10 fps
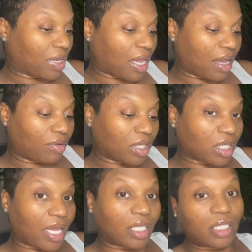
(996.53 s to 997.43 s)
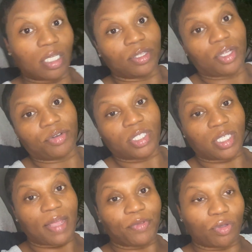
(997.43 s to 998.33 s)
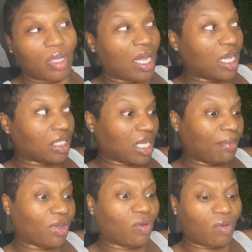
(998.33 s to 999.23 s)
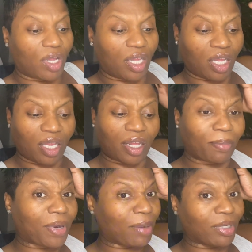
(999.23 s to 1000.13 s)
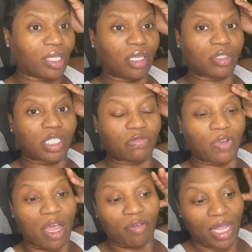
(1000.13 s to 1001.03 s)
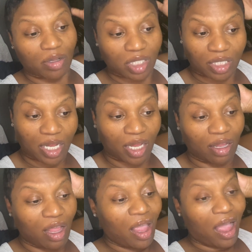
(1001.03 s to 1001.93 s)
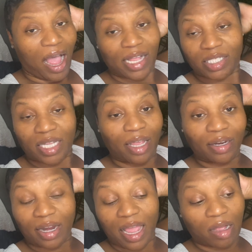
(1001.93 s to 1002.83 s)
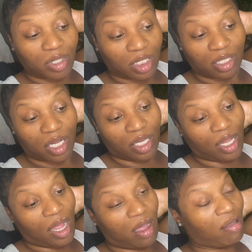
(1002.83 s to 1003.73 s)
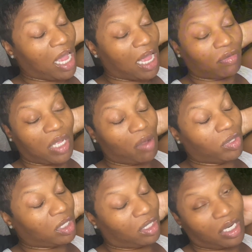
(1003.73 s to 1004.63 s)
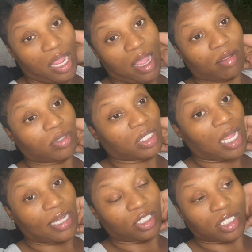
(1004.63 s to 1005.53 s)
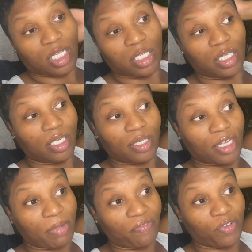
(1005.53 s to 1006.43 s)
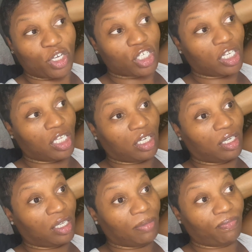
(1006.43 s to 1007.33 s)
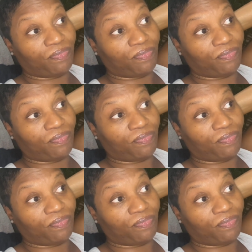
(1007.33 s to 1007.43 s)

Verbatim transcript: now is like 10:37, you guys. I'm gonna go ahead and probably close this vlog out today. I stayed in the house today, y'all. I I was in the house. I just cleaned up. I finished cleaning up